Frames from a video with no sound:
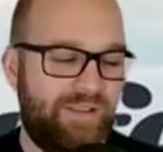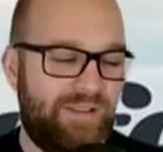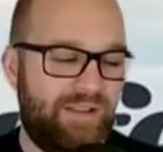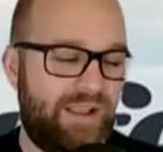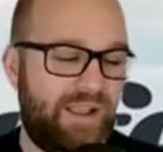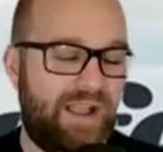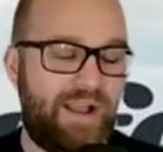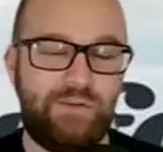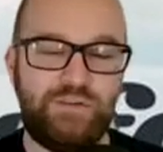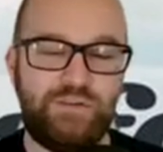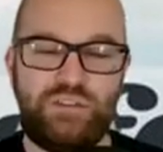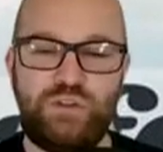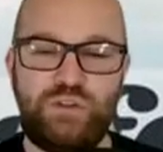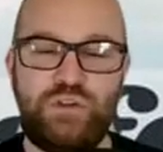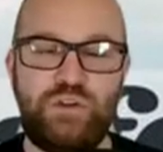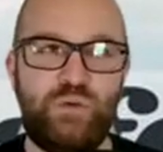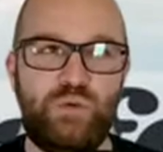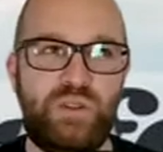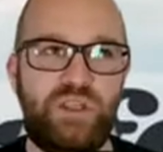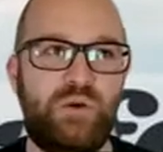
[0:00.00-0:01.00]
How soon
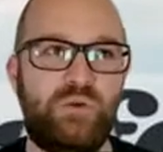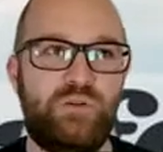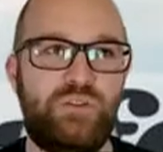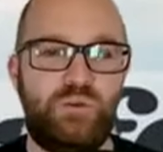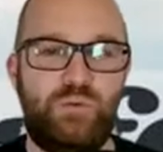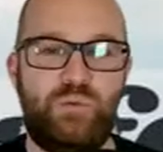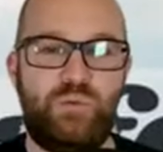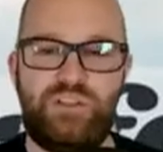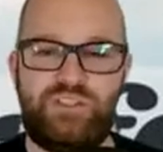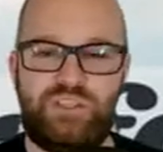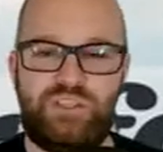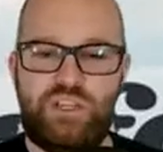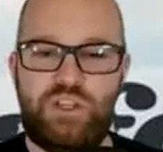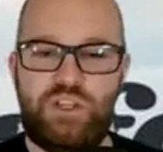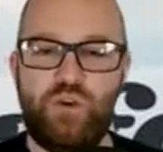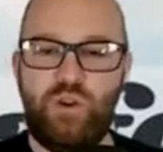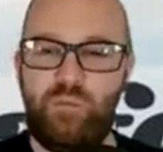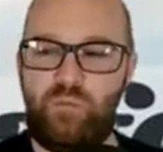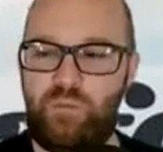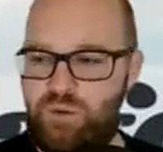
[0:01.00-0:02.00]
do we go to, what is it, Europe?